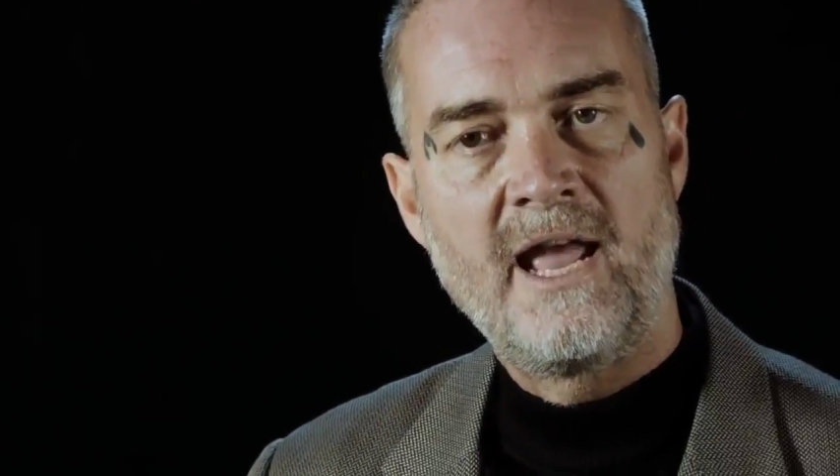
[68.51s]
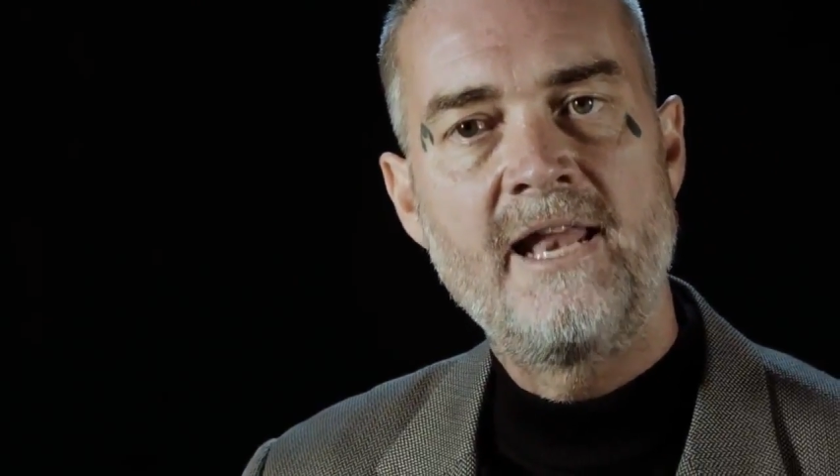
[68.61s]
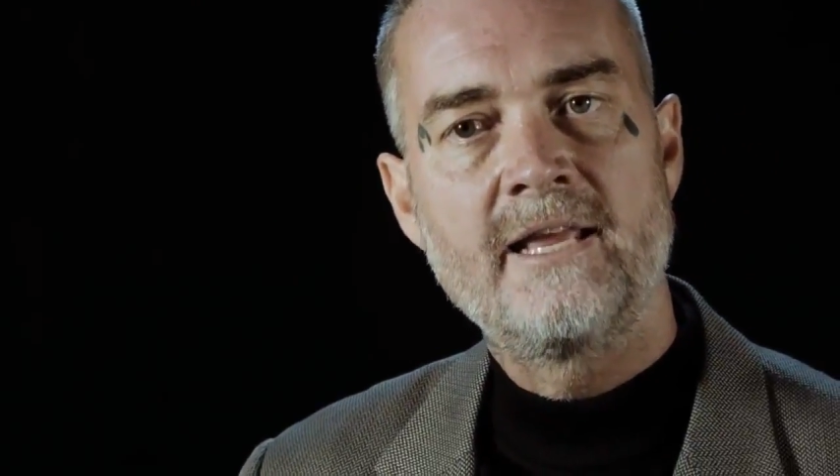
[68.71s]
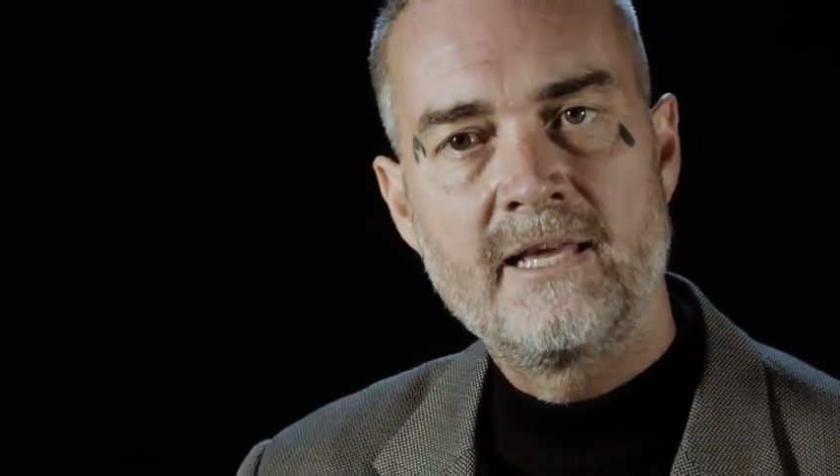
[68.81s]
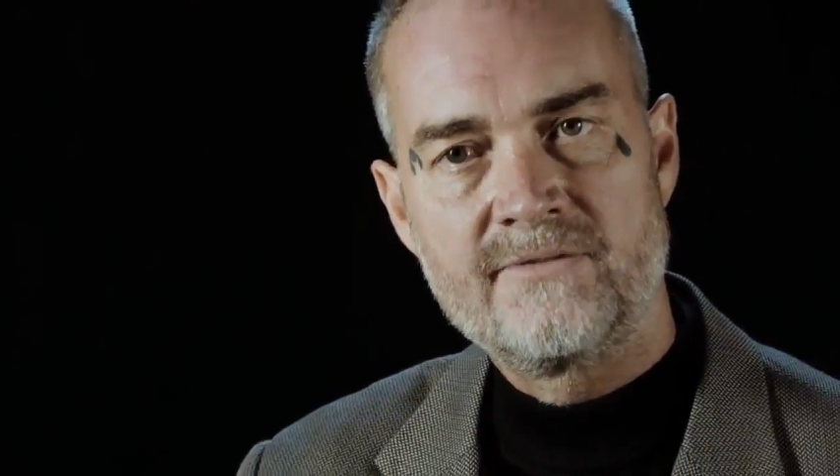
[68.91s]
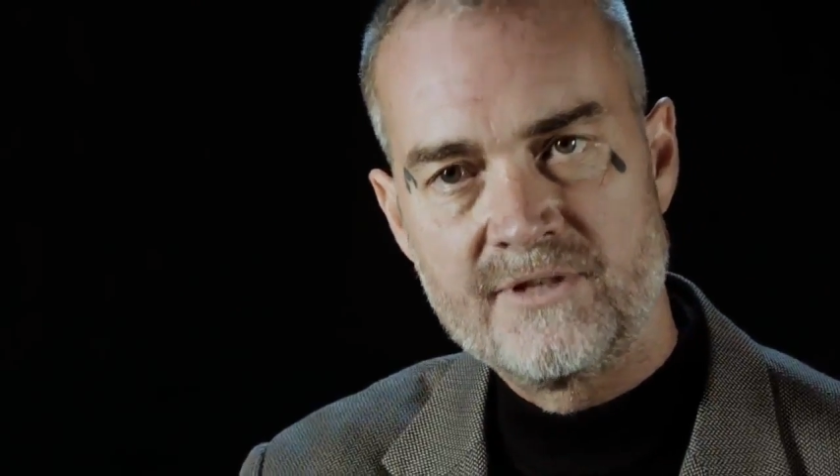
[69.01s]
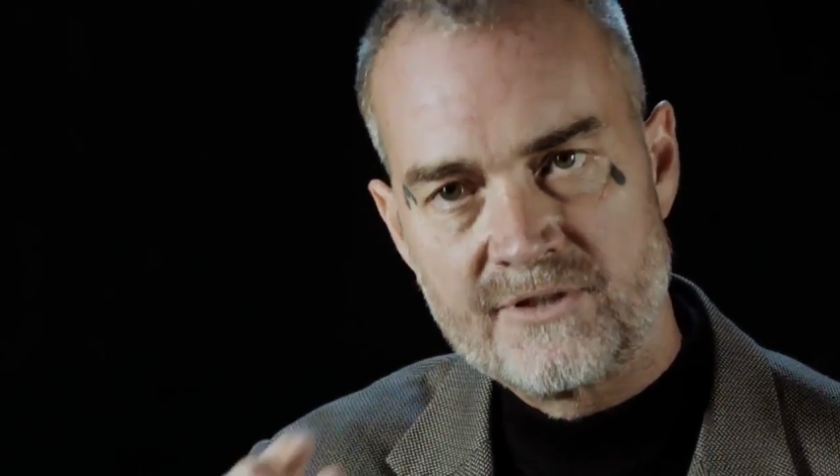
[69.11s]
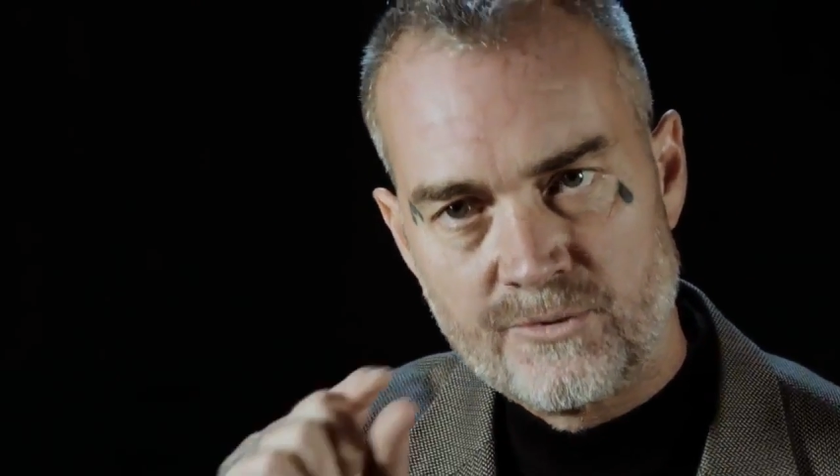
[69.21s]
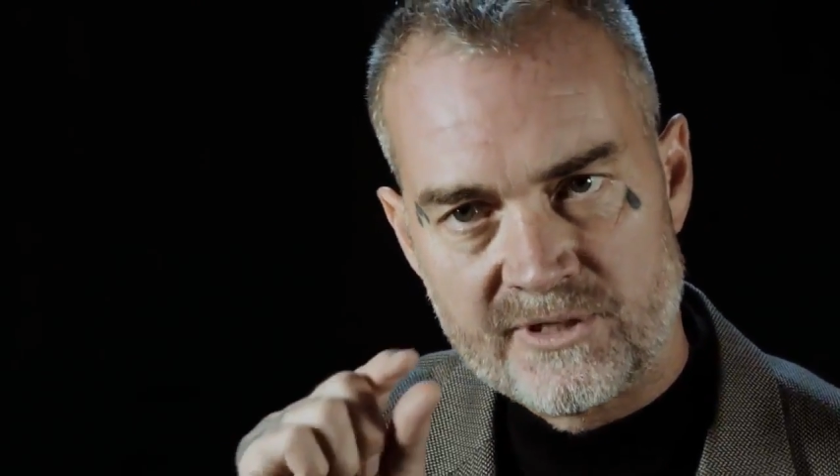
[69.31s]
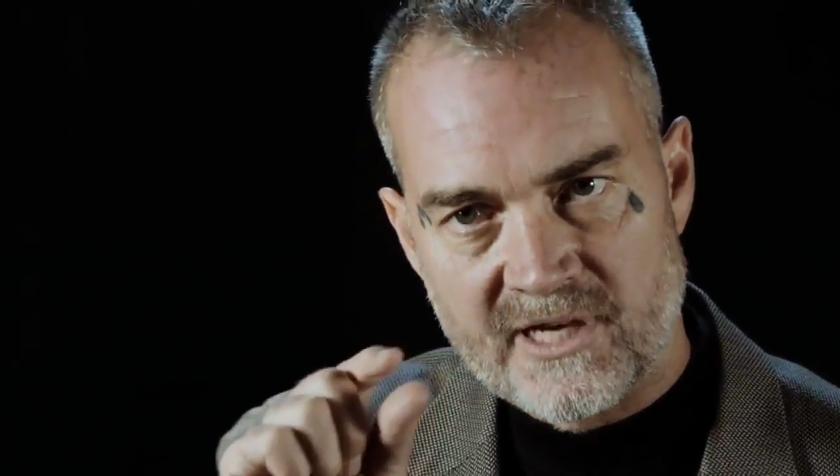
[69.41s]
and it gives
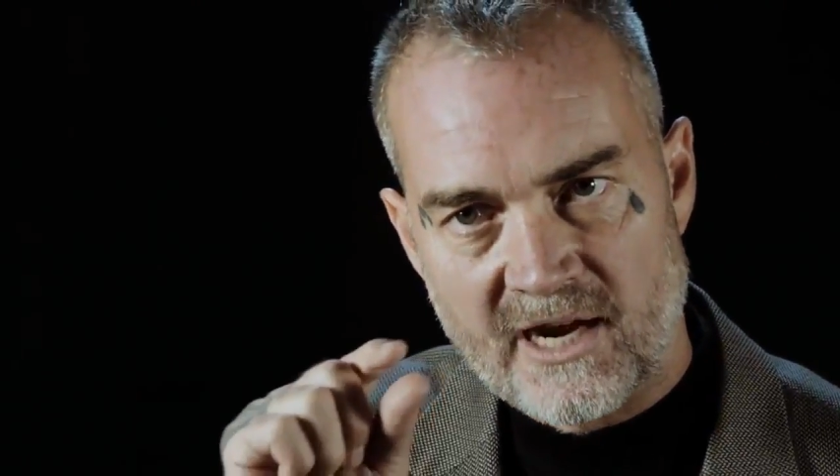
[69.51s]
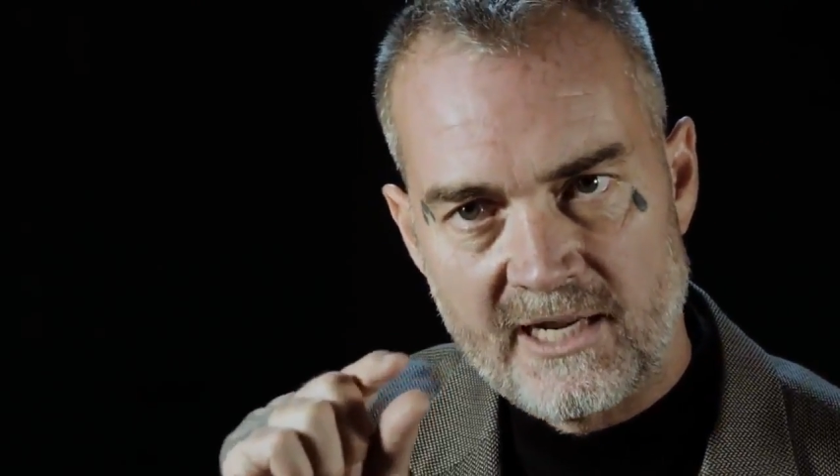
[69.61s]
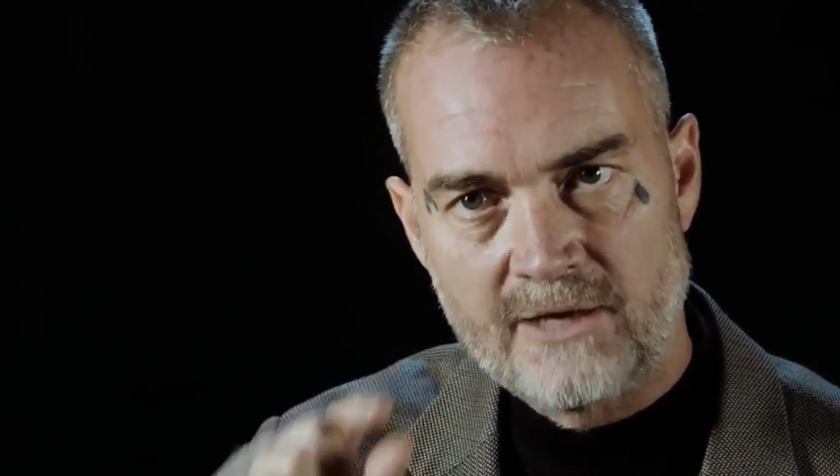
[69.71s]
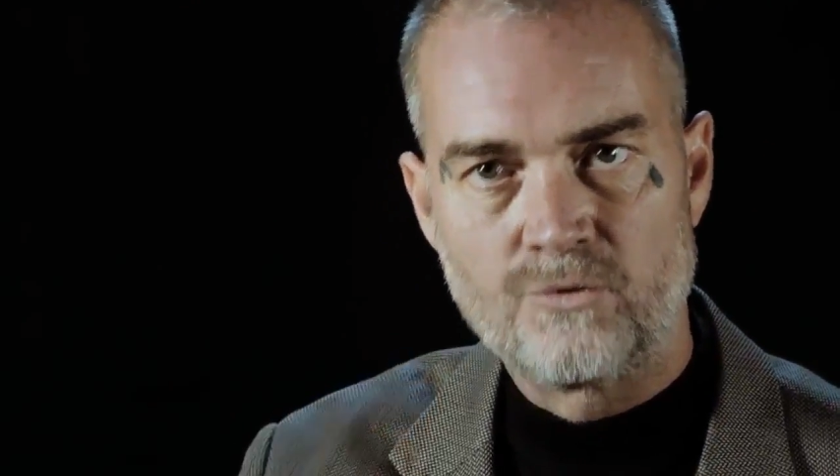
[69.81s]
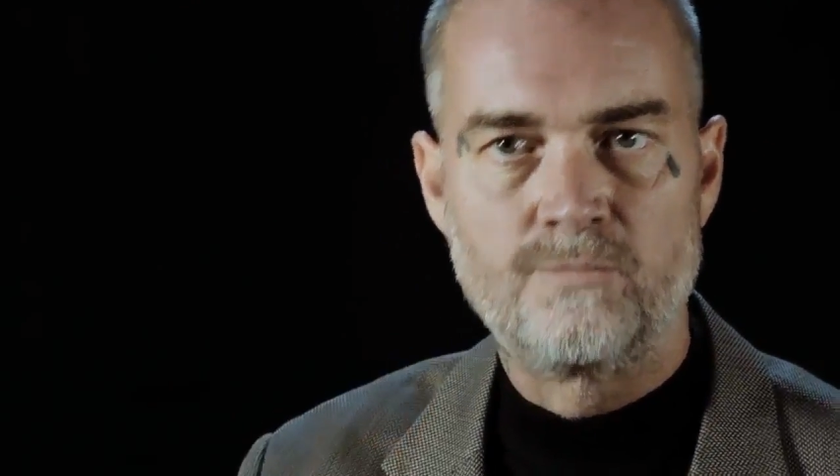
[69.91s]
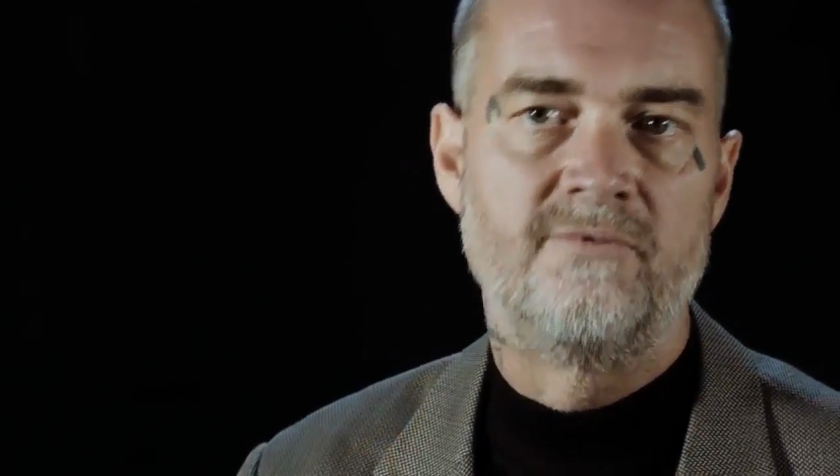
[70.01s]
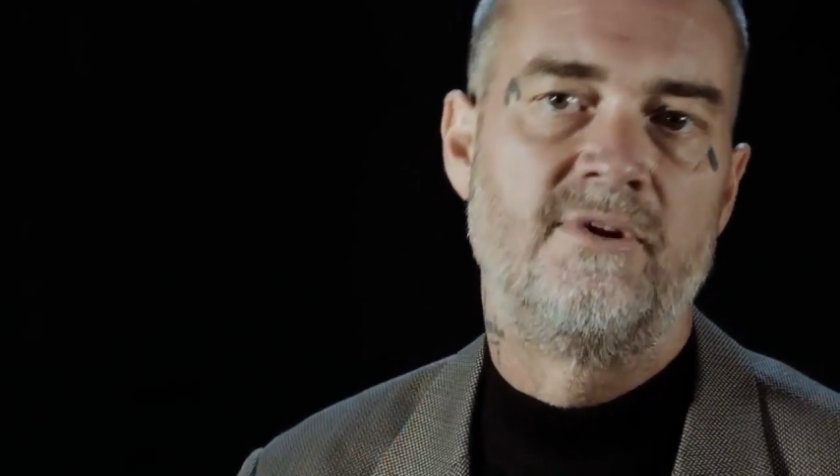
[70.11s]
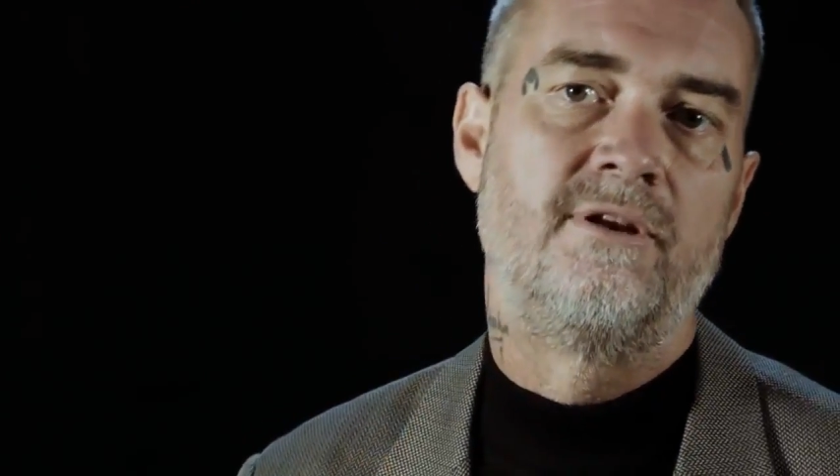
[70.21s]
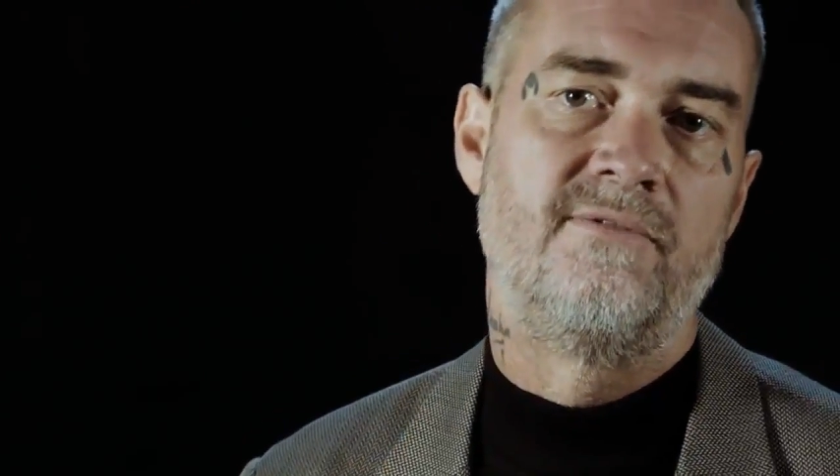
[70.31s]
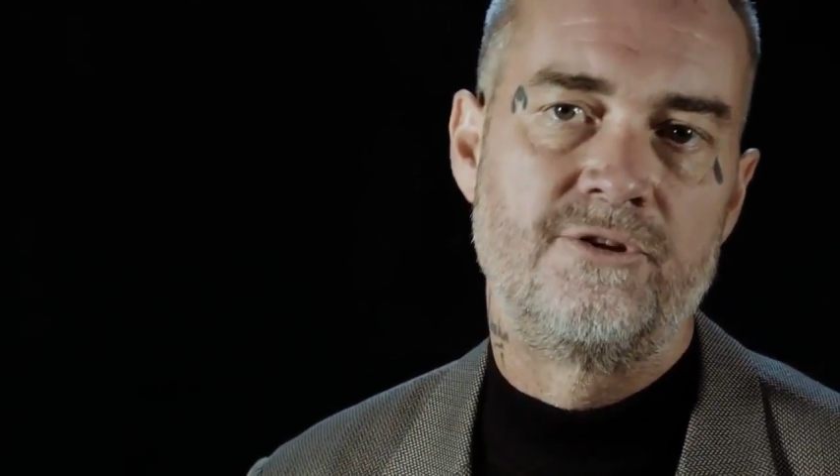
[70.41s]
it to a tiny group
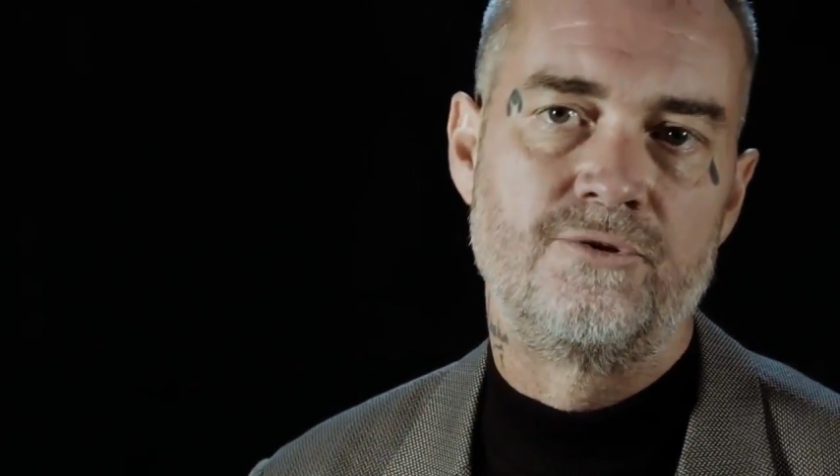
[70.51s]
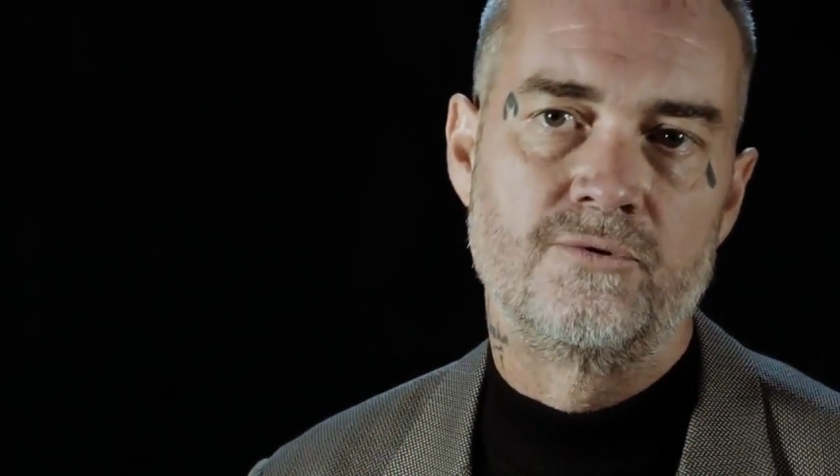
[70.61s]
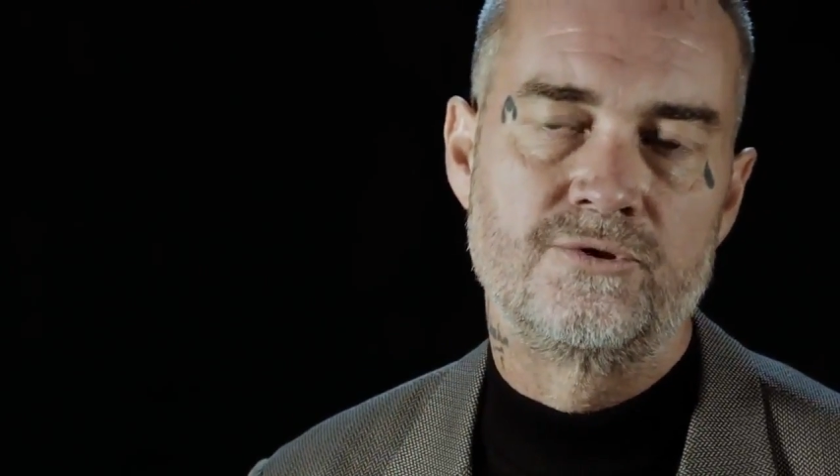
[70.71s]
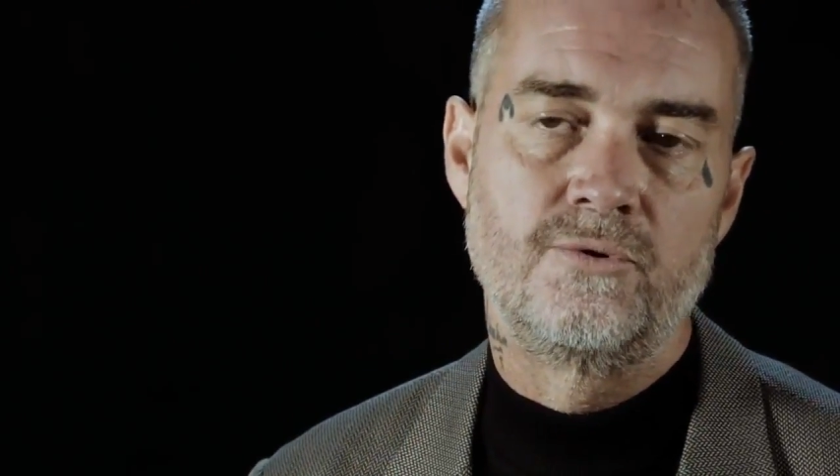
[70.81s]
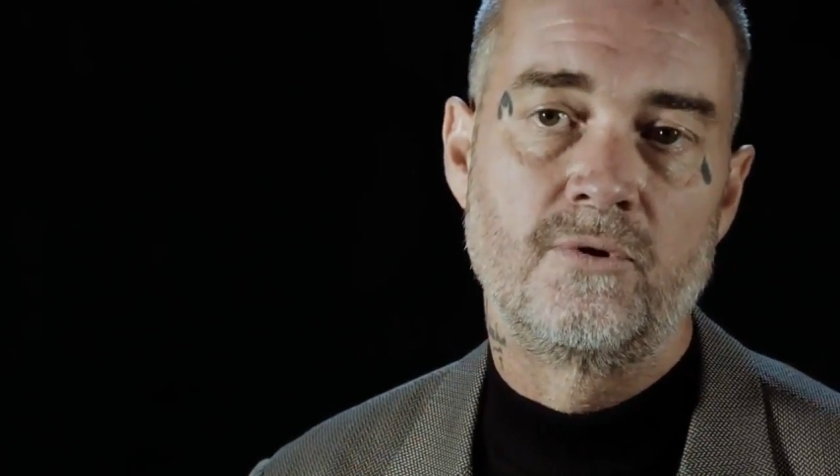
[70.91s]
of individuals